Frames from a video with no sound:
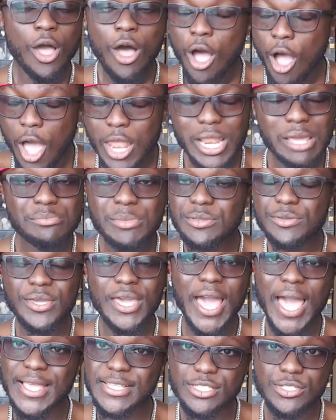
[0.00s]
All I am letting you
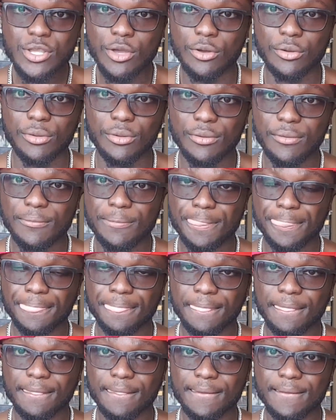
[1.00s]
guys know.
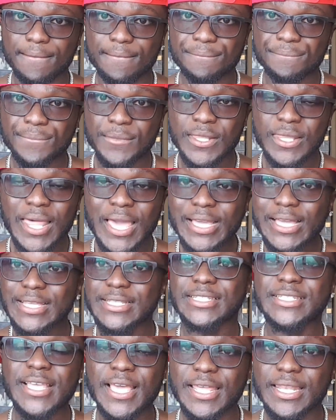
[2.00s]
Like I
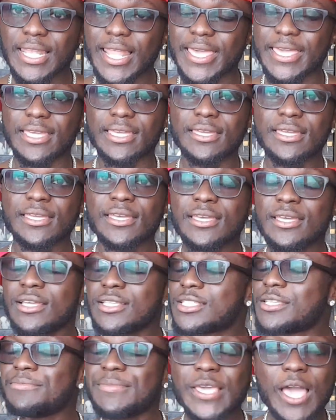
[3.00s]
said, like
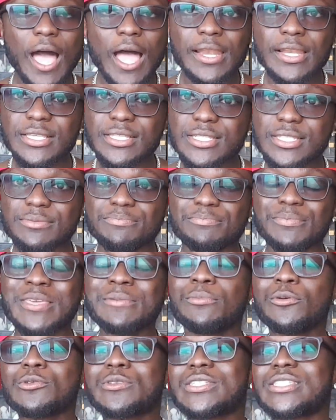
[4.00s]
to be honest,
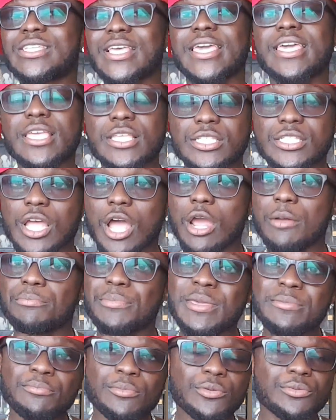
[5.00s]
people say it's hard,
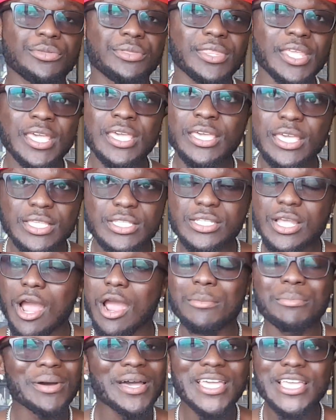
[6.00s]
people think it's
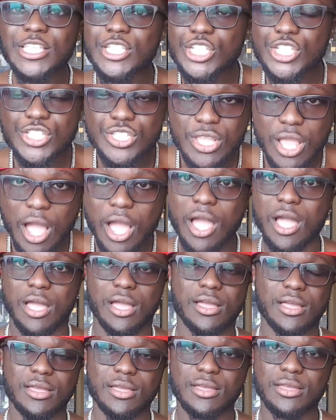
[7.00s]
hard, but it's not.
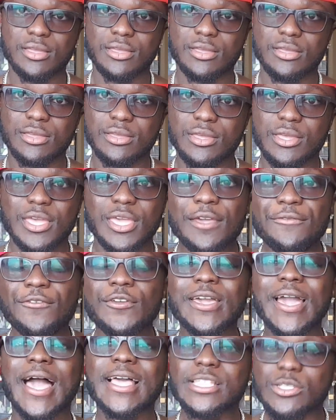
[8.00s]
If
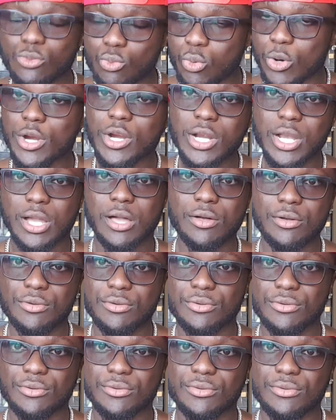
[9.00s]
you guys work out
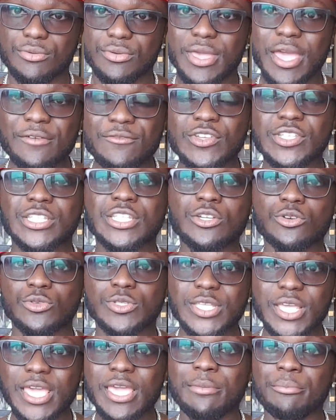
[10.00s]
every single
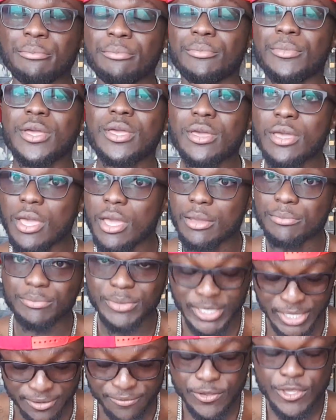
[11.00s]
day and,
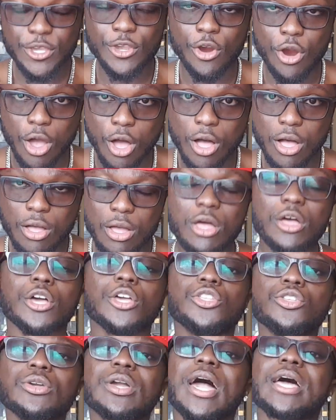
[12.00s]
and give it your all,
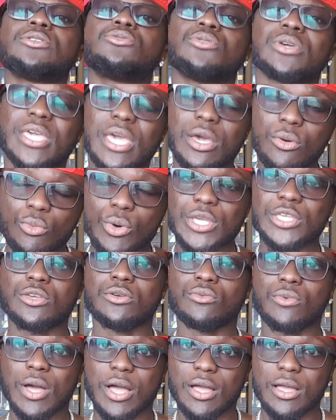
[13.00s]
you guys will get what you
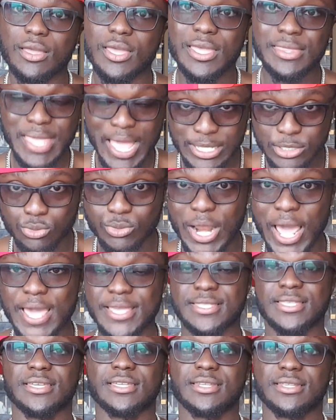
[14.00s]
want. And that's what I
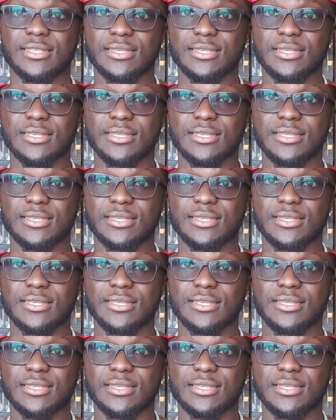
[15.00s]
did.